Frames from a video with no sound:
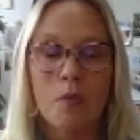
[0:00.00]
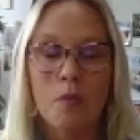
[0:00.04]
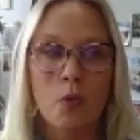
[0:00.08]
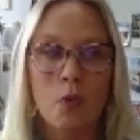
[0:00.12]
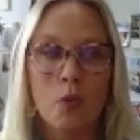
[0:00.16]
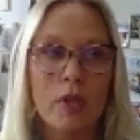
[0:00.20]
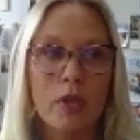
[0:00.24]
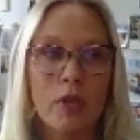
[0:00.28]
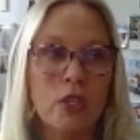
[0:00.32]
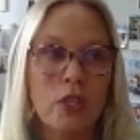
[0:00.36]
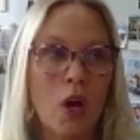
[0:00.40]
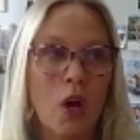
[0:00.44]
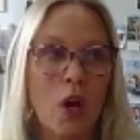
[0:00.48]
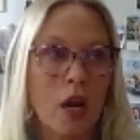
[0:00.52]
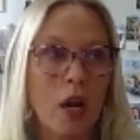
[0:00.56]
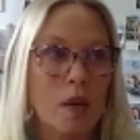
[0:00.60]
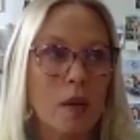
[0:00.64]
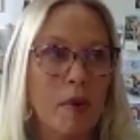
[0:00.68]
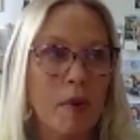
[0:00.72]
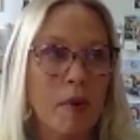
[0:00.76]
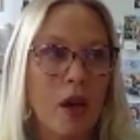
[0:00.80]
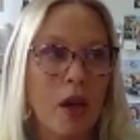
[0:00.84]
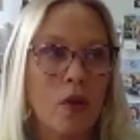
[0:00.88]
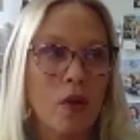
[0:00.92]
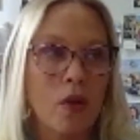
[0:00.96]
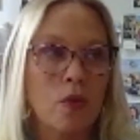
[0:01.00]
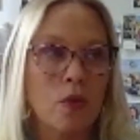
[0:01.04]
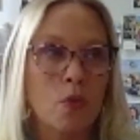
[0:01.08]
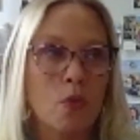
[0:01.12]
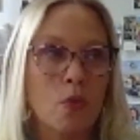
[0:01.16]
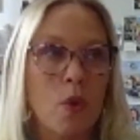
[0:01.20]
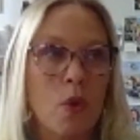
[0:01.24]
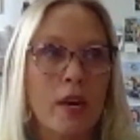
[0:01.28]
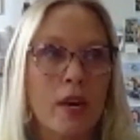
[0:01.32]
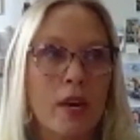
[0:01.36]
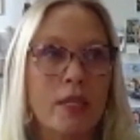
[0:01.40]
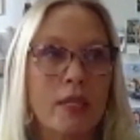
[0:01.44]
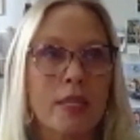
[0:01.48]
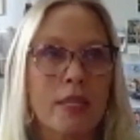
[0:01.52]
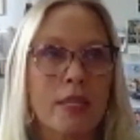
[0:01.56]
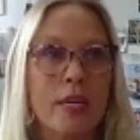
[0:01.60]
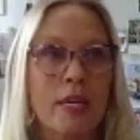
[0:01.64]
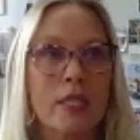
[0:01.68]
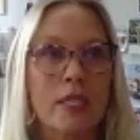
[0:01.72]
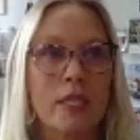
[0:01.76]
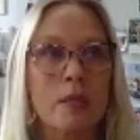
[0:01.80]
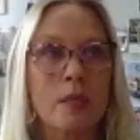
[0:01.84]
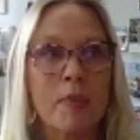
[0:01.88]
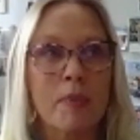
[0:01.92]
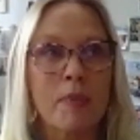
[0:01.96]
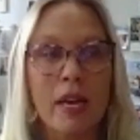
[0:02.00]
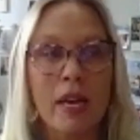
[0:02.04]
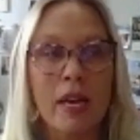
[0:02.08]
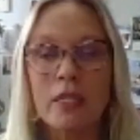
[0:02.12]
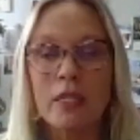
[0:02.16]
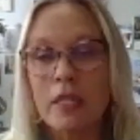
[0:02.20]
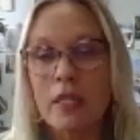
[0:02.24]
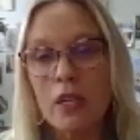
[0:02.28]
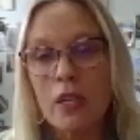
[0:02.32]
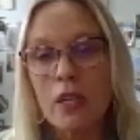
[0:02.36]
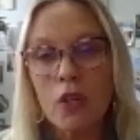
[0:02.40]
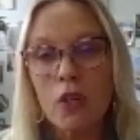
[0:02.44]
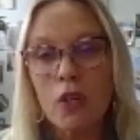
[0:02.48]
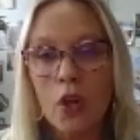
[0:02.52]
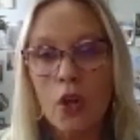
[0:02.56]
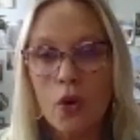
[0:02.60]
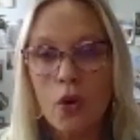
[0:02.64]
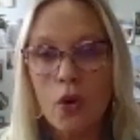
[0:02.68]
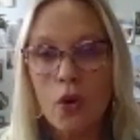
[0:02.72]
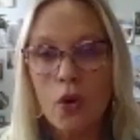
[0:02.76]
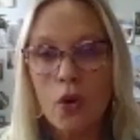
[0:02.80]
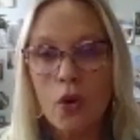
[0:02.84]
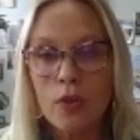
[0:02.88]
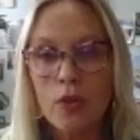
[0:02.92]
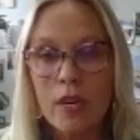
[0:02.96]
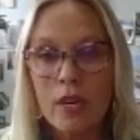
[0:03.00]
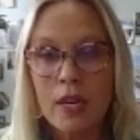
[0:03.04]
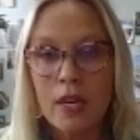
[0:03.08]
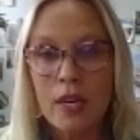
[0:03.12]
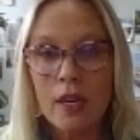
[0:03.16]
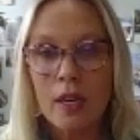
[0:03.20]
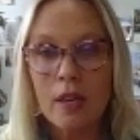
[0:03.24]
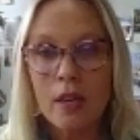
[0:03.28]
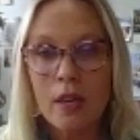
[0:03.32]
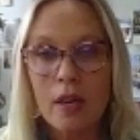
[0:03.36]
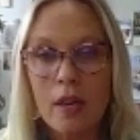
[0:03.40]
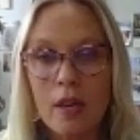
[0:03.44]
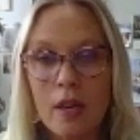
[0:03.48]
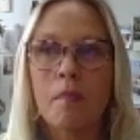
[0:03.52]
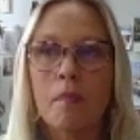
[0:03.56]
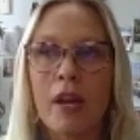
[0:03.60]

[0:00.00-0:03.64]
We talk about what is the expected clothing.